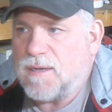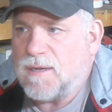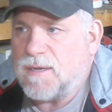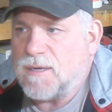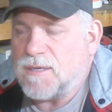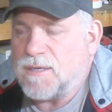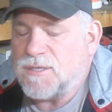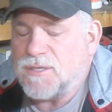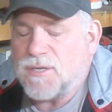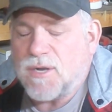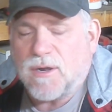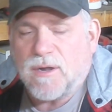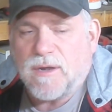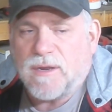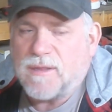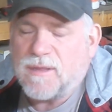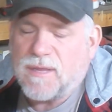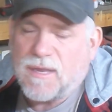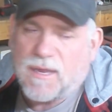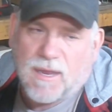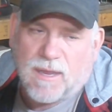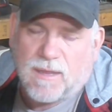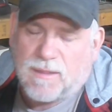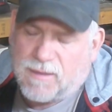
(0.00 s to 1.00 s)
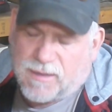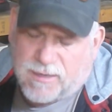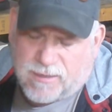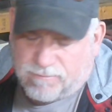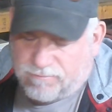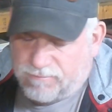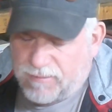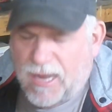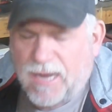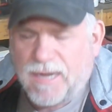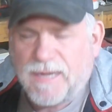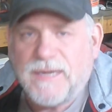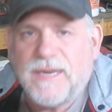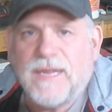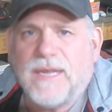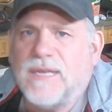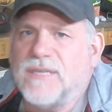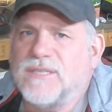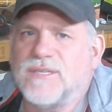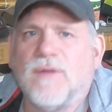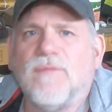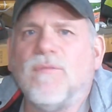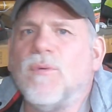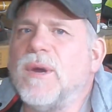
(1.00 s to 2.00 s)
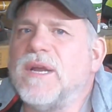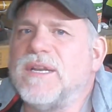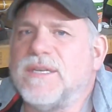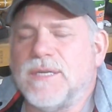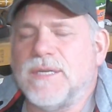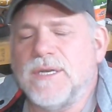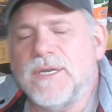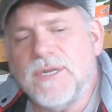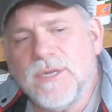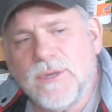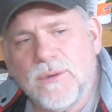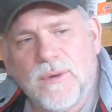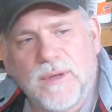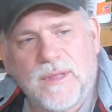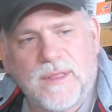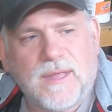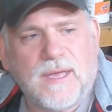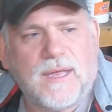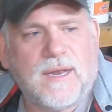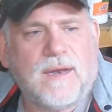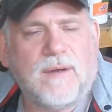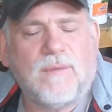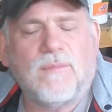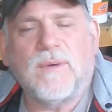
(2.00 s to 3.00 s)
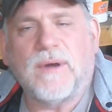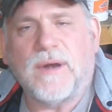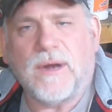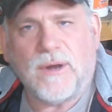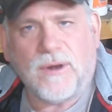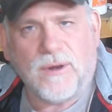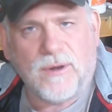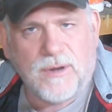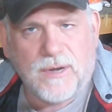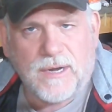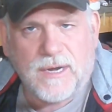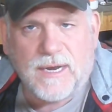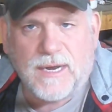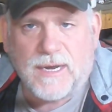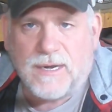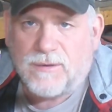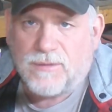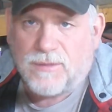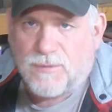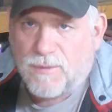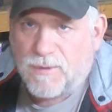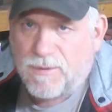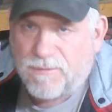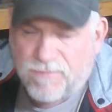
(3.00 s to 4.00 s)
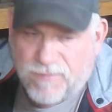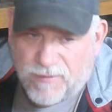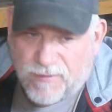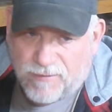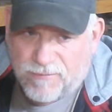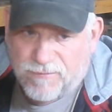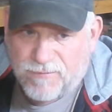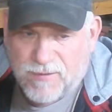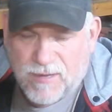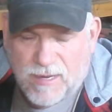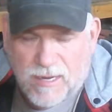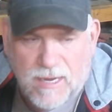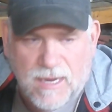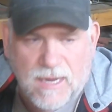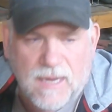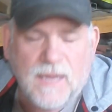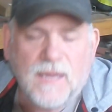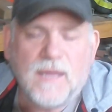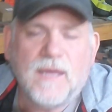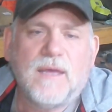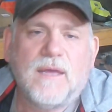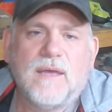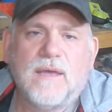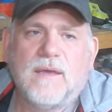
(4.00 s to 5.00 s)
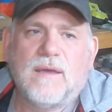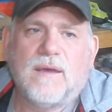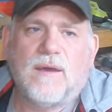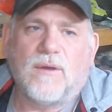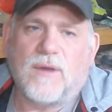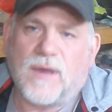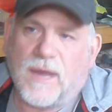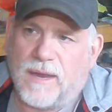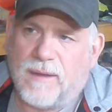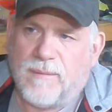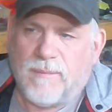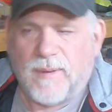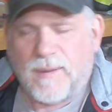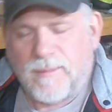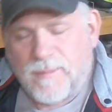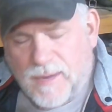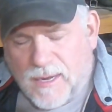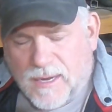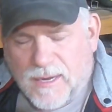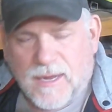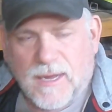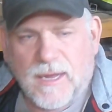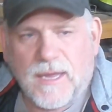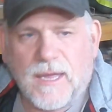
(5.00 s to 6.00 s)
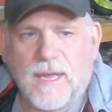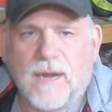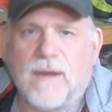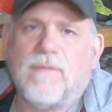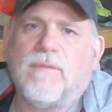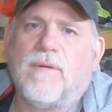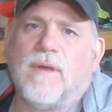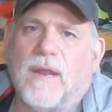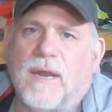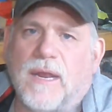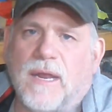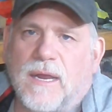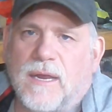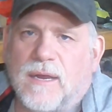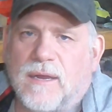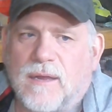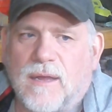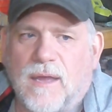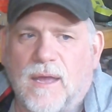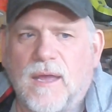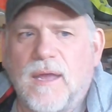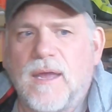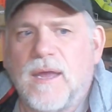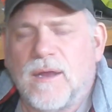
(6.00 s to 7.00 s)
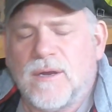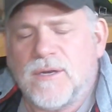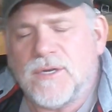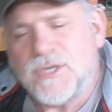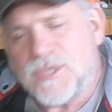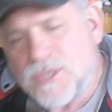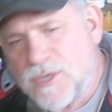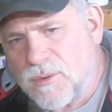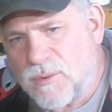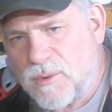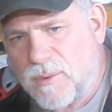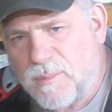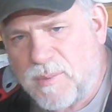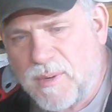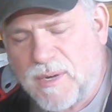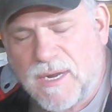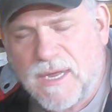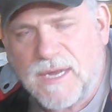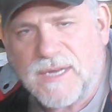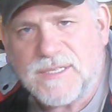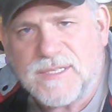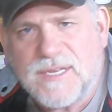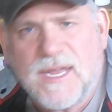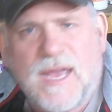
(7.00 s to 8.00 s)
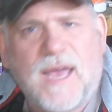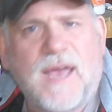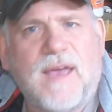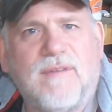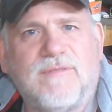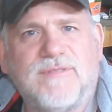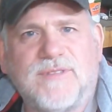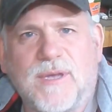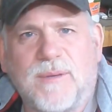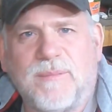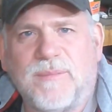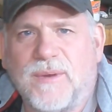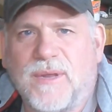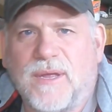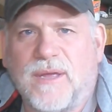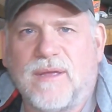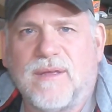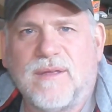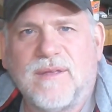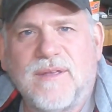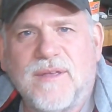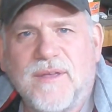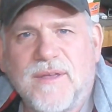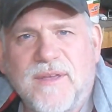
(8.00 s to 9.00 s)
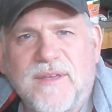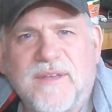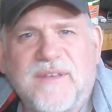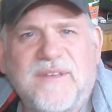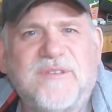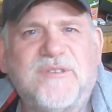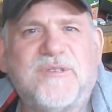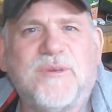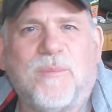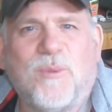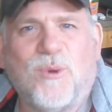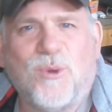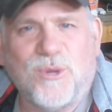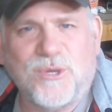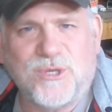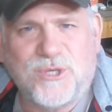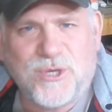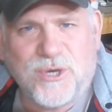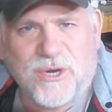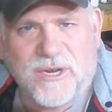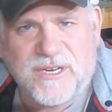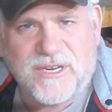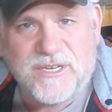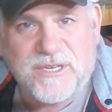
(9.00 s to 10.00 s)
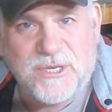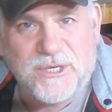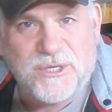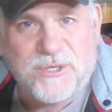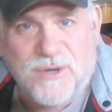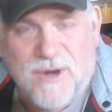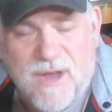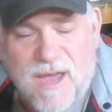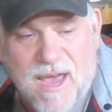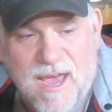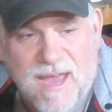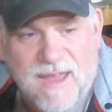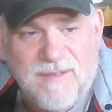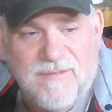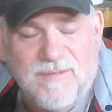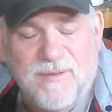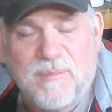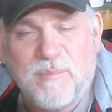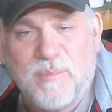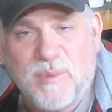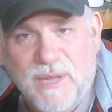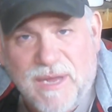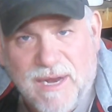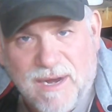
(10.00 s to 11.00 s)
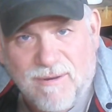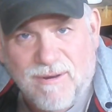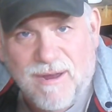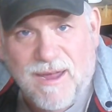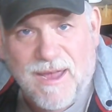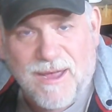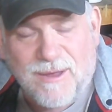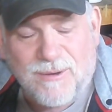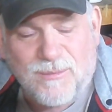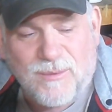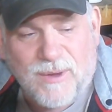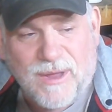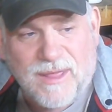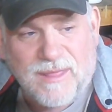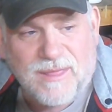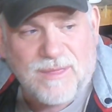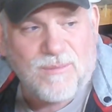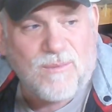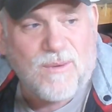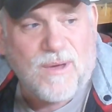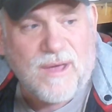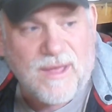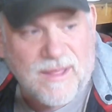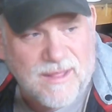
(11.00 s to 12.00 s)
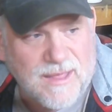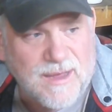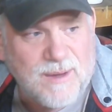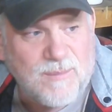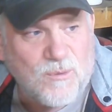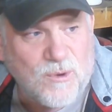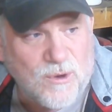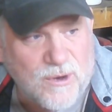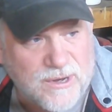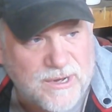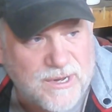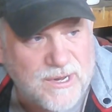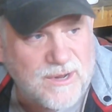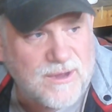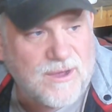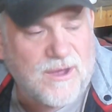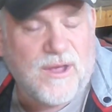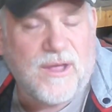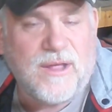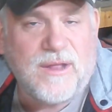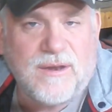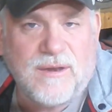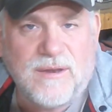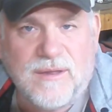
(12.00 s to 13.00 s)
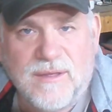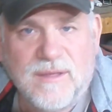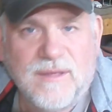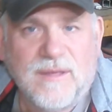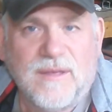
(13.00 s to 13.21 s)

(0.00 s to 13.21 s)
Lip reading: I started thinking like ideas of what to do with it. And when I heard it had 350, okay, maybe I can get it running. It sure would be nice to have something to, some old truck to drive and play around with while I'm working on